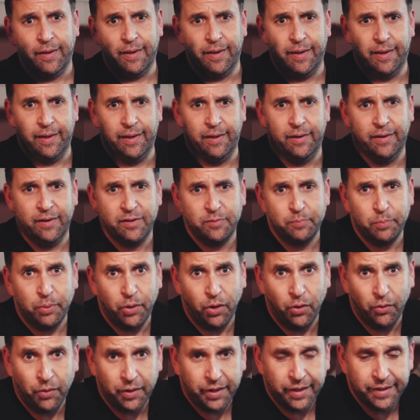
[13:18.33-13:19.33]
And let's
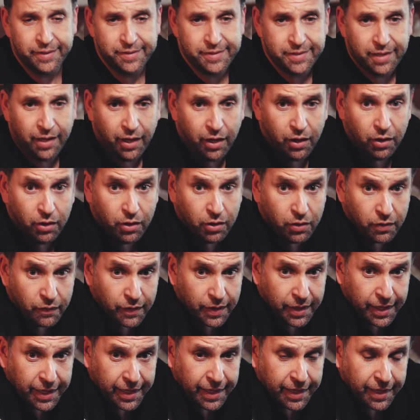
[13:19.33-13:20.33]
plonk it
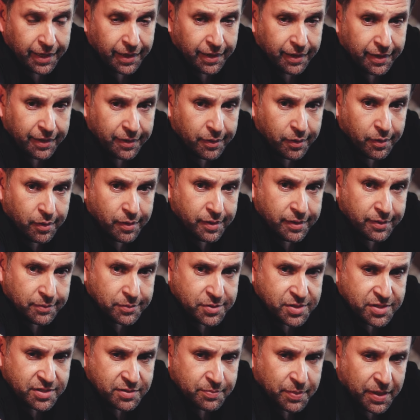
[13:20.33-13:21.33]
here,
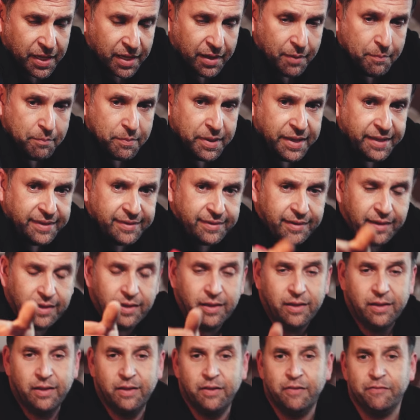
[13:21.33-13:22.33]
which is about a meter
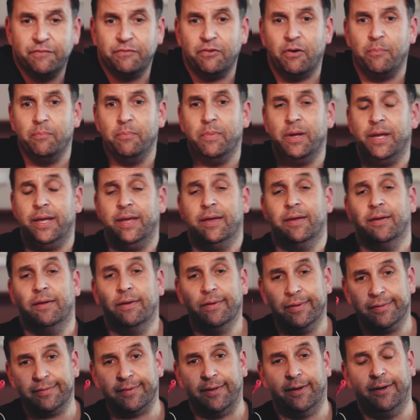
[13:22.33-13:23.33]
from me.
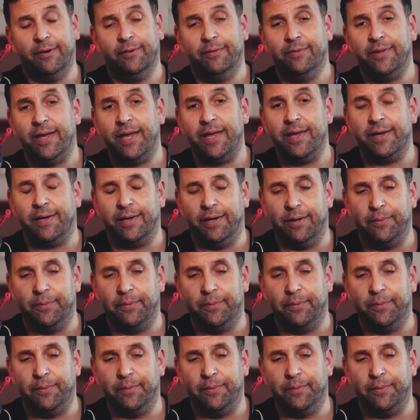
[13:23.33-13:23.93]
So there you